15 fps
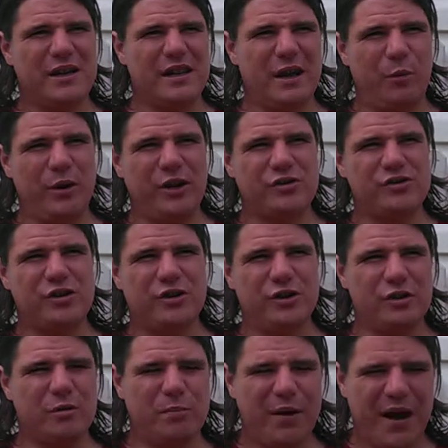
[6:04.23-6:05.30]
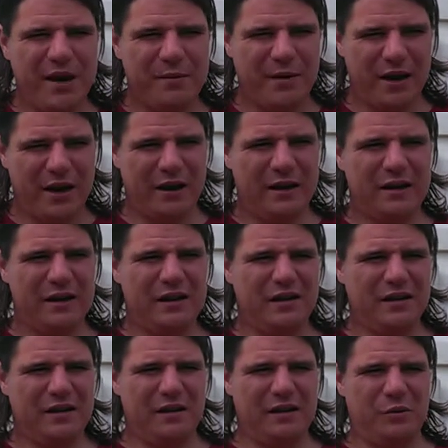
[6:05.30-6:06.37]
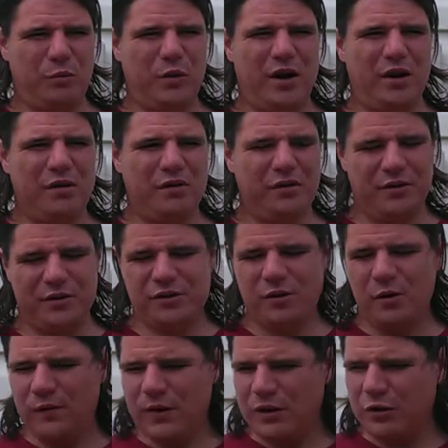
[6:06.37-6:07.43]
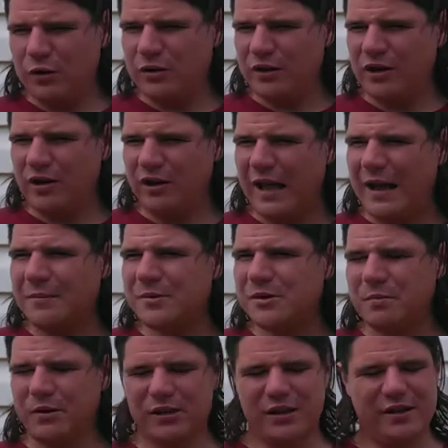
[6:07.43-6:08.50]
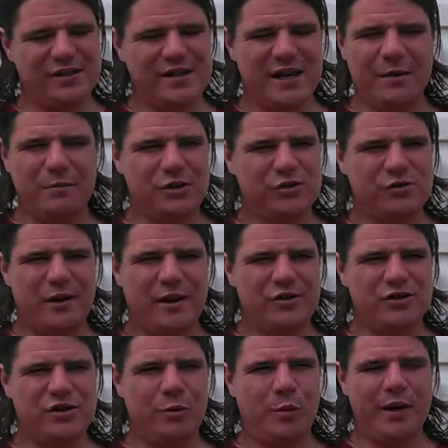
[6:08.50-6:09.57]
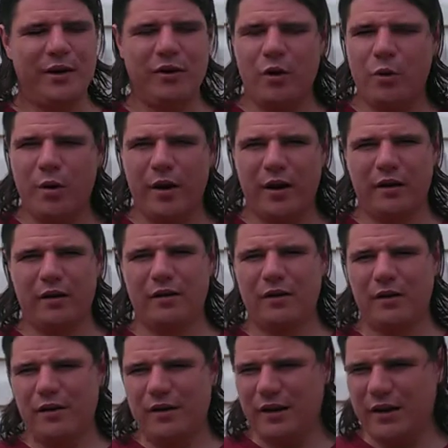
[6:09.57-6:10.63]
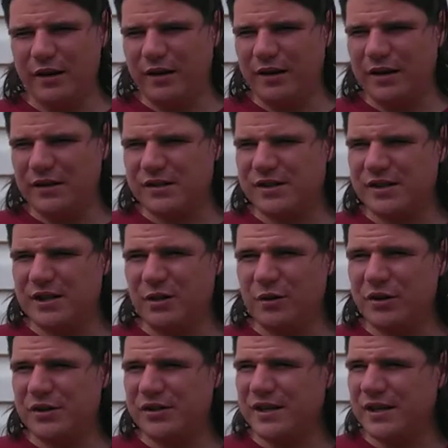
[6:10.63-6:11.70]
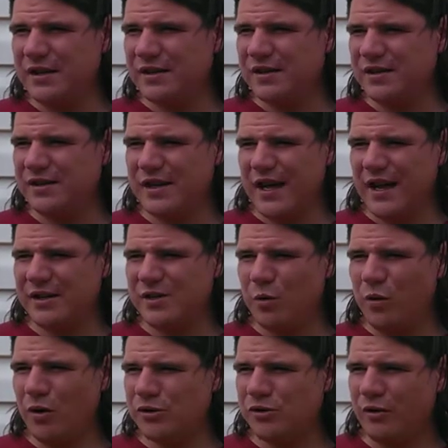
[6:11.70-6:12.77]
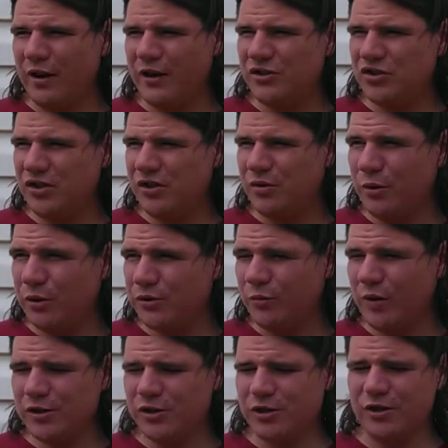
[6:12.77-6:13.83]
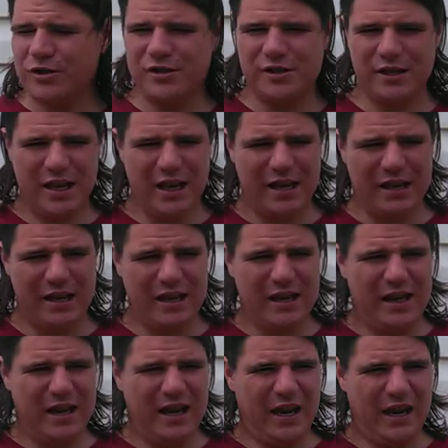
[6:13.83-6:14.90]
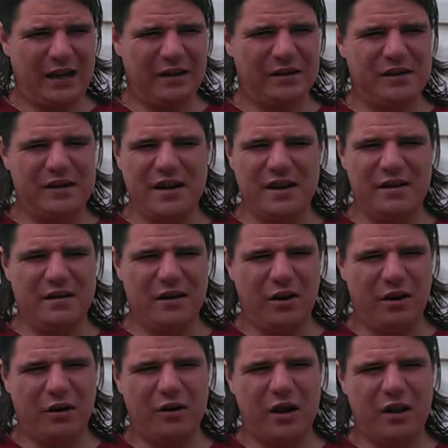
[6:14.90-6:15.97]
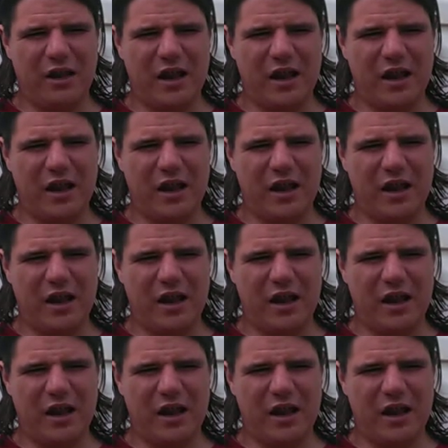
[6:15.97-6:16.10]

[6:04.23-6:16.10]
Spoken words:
that we just couldn't abide by. Well, the Soviet Union collapsed, but the containment strategy went nowhere. It's still the status quo strategy towards Russia today, and our